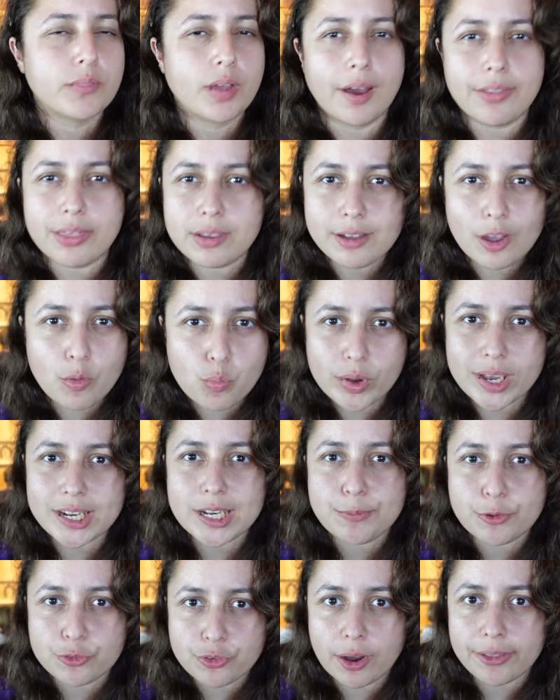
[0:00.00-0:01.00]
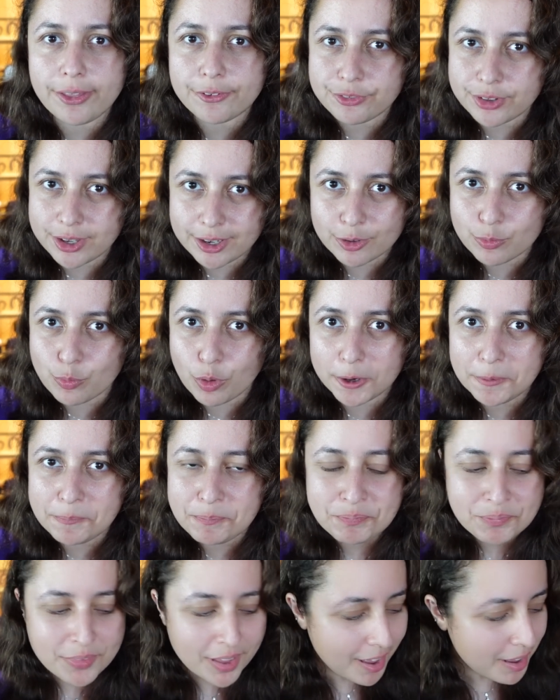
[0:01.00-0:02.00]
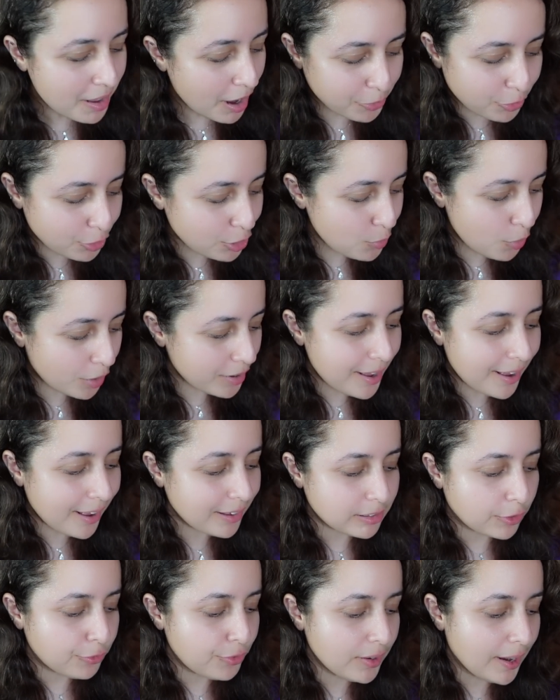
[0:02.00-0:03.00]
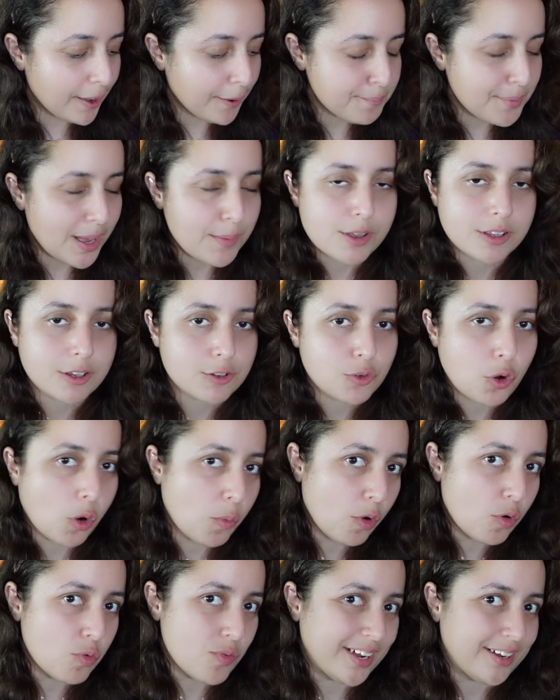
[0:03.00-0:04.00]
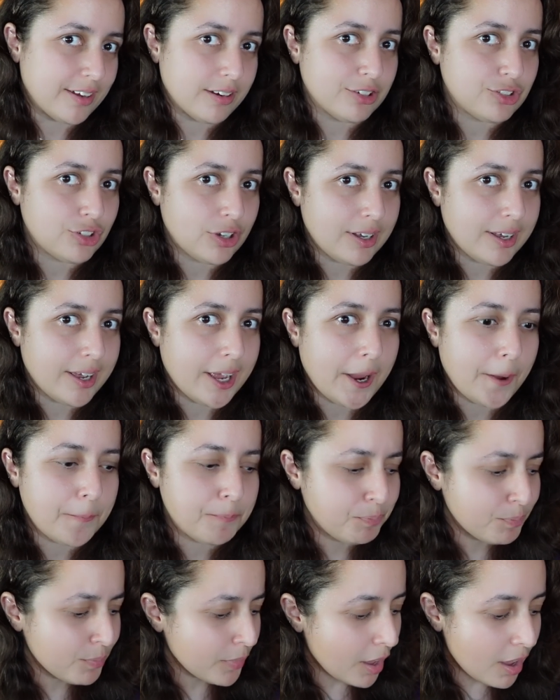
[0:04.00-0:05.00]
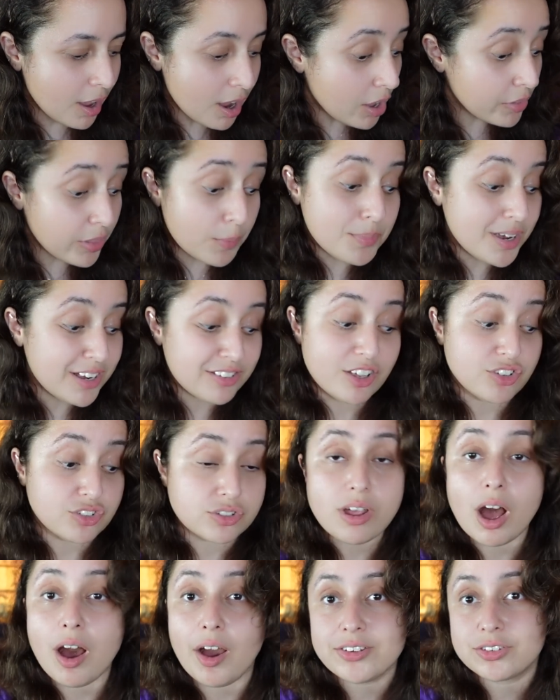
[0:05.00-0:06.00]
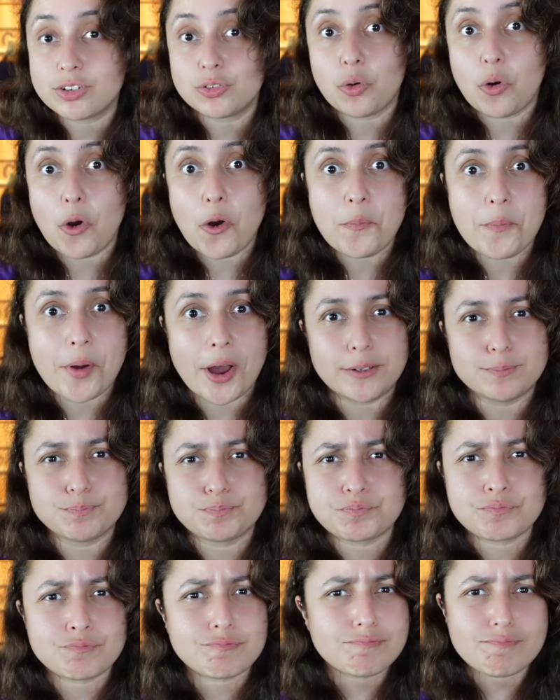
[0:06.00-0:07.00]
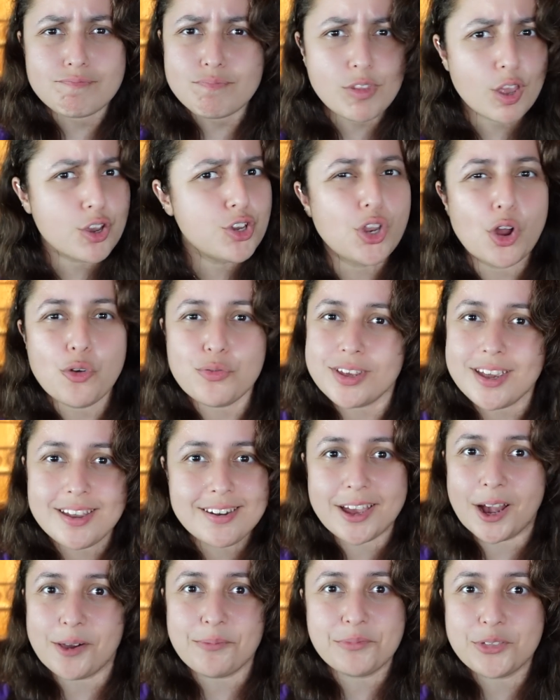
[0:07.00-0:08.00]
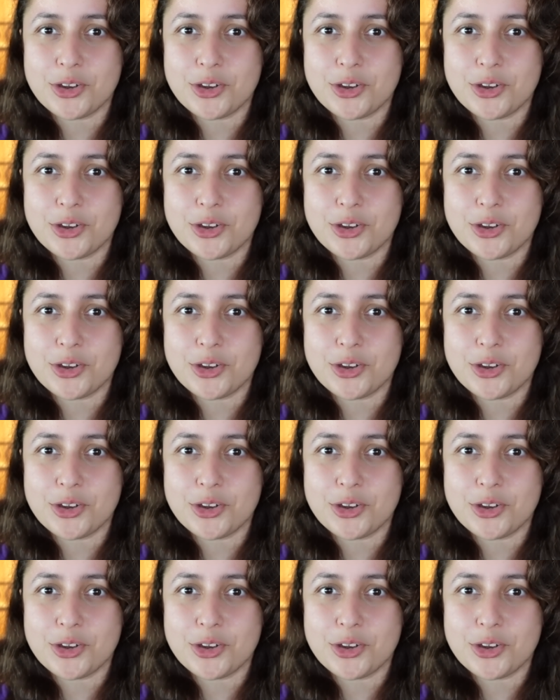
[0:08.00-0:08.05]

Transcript: I think I really prefer the vegan one. I don't know what it is. I feel like maybe the normal regular chili here, the meat is nice and all, but you don't need it.